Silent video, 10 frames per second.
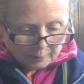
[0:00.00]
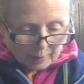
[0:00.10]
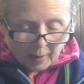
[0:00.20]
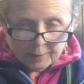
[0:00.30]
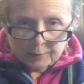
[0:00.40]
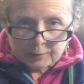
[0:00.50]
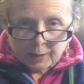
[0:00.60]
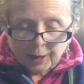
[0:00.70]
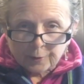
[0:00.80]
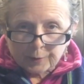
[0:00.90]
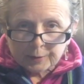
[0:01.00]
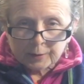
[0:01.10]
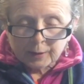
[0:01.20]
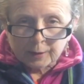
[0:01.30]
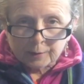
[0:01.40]
Donald
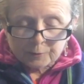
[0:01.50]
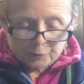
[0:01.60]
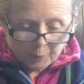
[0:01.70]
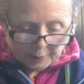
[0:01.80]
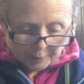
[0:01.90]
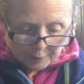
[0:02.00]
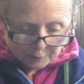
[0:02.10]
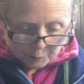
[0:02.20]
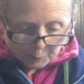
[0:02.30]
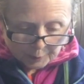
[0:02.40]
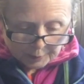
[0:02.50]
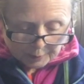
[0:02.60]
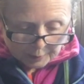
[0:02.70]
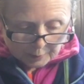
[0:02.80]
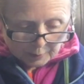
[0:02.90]
Carrick illustrated this book
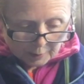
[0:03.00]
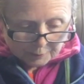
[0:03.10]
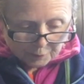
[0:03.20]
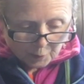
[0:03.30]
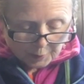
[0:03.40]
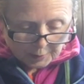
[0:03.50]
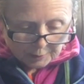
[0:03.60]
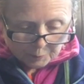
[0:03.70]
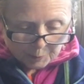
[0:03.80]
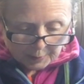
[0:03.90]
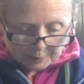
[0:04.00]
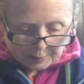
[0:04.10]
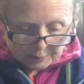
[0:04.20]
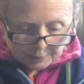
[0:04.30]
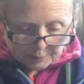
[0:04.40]
for Eve
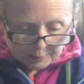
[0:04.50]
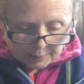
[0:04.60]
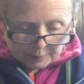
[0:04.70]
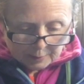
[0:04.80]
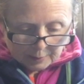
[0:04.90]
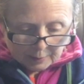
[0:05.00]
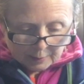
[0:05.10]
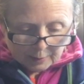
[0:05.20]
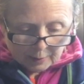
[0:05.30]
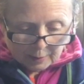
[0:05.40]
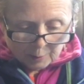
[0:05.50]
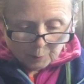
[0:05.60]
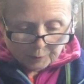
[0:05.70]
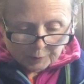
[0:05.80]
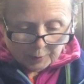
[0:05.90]
Bunting. He
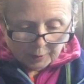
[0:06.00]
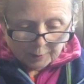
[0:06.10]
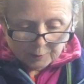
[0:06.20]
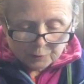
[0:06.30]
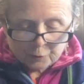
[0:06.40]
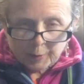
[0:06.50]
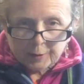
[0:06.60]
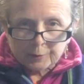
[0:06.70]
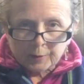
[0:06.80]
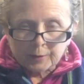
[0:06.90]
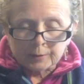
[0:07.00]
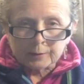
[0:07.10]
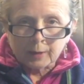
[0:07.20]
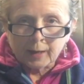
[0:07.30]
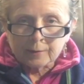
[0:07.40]
was an illustrator and a
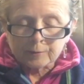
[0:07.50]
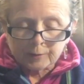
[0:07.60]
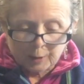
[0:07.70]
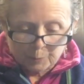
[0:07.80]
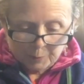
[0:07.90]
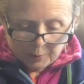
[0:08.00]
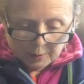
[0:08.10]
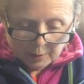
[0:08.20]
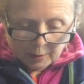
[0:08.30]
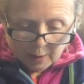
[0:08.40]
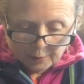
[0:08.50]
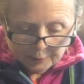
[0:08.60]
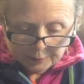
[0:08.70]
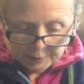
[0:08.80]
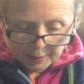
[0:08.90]
landscape
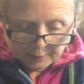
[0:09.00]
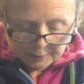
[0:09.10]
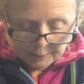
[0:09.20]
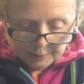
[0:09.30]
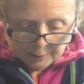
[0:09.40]
architect